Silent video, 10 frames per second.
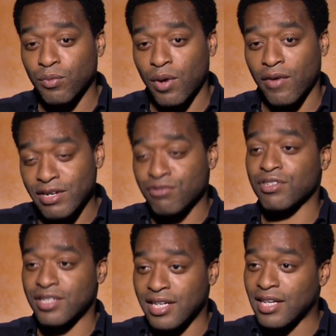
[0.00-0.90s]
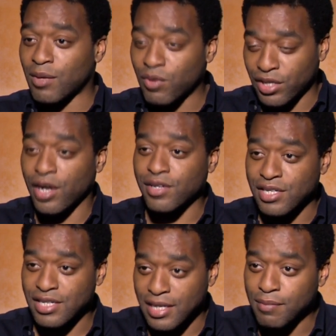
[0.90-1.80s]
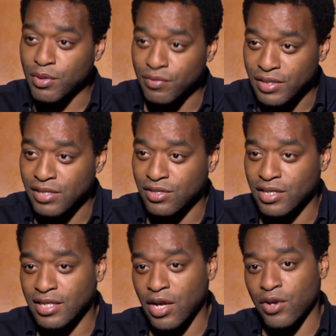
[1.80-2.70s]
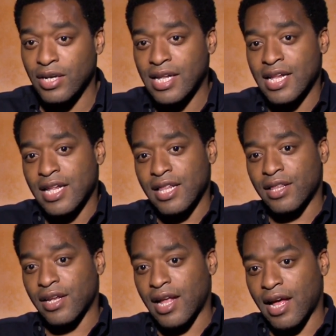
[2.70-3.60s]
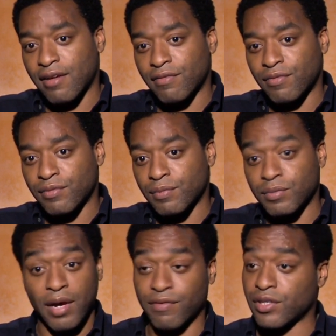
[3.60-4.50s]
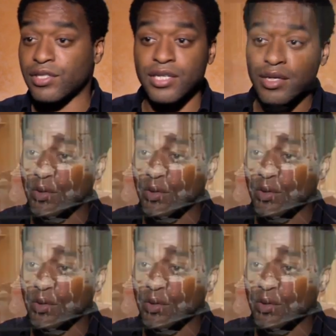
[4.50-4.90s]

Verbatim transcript: are interested and they want to go and see movies that don't that have diversity